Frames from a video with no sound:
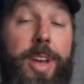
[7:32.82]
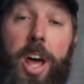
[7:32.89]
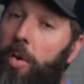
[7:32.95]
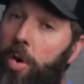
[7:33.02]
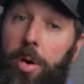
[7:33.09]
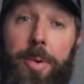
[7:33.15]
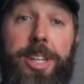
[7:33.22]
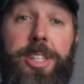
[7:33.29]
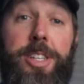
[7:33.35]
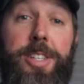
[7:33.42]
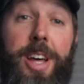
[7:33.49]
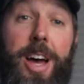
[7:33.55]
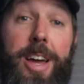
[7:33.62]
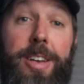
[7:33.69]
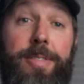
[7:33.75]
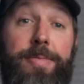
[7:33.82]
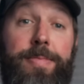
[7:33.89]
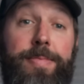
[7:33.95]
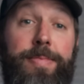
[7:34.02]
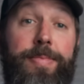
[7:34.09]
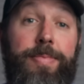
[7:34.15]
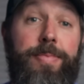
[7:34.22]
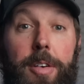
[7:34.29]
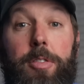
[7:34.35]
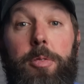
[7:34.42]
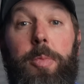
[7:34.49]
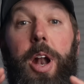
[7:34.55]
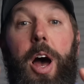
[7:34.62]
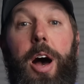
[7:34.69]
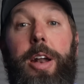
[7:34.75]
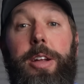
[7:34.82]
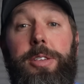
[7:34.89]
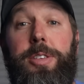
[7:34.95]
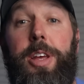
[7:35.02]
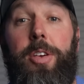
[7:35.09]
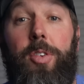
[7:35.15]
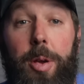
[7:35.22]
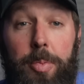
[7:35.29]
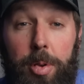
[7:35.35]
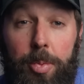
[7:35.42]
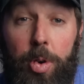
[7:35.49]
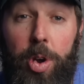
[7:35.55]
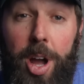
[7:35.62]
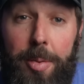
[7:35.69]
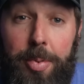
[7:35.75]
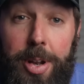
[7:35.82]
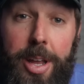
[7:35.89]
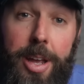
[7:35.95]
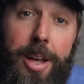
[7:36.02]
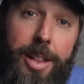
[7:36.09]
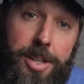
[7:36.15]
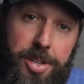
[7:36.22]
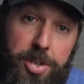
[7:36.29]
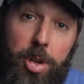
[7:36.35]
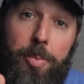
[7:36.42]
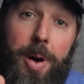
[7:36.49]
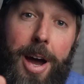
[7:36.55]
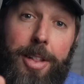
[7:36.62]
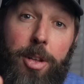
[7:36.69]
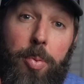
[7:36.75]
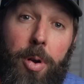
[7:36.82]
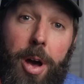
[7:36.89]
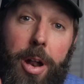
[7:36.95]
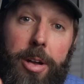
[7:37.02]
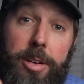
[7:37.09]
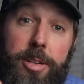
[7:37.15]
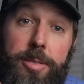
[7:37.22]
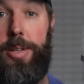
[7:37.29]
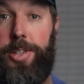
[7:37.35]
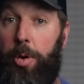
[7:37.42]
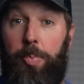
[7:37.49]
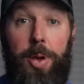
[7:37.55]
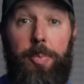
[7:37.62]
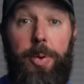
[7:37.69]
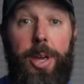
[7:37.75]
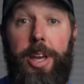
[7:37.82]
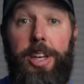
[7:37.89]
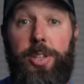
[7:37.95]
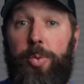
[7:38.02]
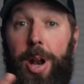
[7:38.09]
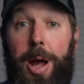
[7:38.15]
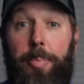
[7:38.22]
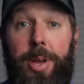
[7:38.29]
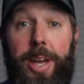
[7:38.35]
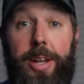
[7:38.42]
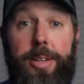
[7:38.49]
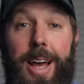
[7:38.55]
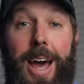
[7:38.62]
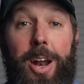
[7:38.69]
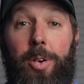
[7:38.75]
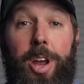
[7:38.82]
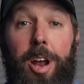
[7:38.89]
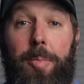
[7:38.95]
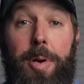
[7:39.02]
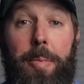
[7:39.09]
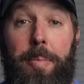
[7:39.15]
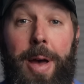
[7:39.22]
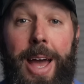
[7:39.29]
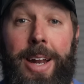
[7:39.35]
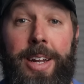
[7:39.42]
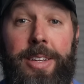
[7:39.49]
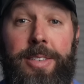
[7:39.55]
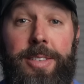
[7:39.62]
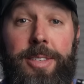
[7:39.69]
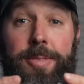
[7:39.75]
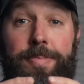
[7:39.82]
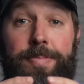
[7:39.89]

and a robust design from an honest and reputable company that stood behind their product. So PPE is what I picked. I don't care about magnets,